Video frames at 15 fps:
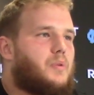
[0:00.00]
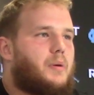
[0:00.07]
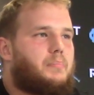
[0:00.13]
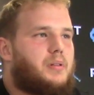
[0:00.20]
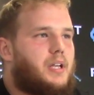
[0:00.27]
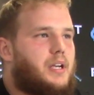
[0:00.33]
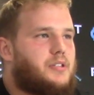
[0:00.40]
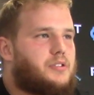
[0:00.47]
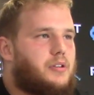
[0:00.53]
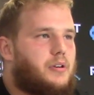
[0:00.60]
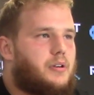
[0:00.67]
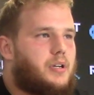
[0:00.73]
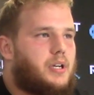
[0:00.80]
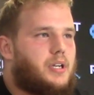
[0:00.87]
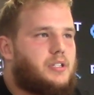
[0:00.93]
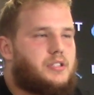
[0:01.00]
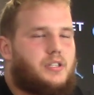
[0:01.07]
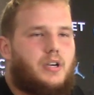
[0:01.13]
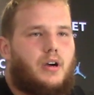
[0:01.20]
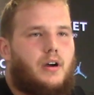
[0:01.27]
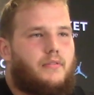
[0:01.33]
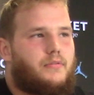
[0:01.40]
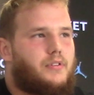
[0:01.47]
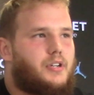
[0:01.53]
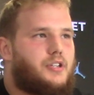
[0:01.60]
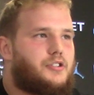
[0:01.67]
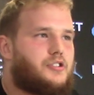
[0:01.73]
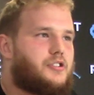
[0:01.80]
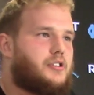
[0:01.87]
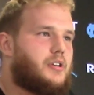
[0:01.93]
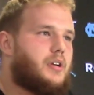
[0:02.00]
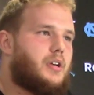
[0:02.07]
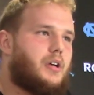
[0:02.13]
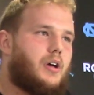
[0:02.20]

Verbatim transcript: what plays hurt us, coverage,